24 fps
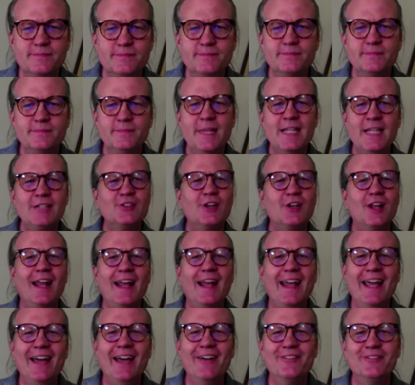That's all I
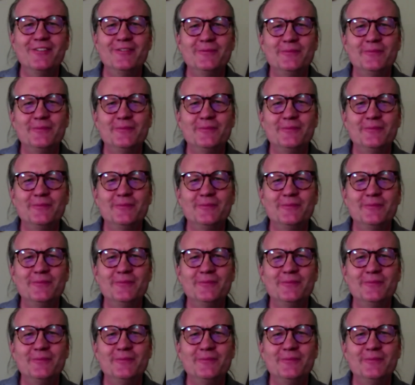have.